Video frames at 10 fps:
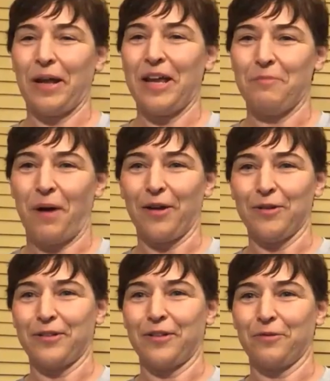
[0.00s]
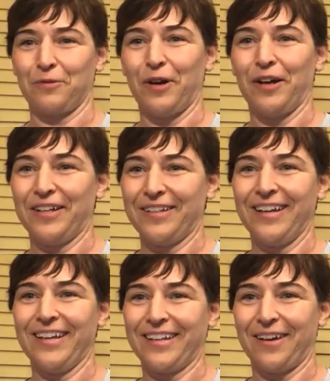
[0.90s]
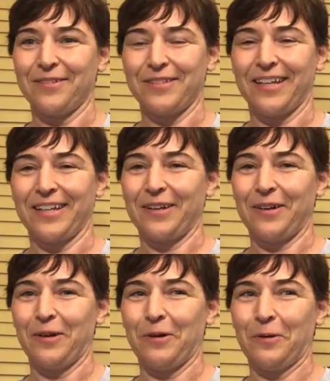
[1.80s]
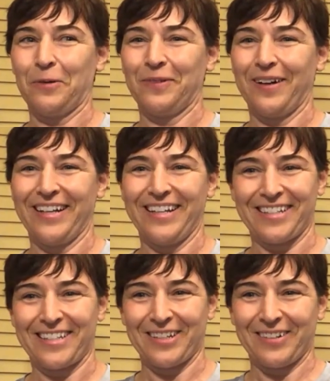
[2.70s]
8 miles on the run, and I was like, "Oh, I need to slow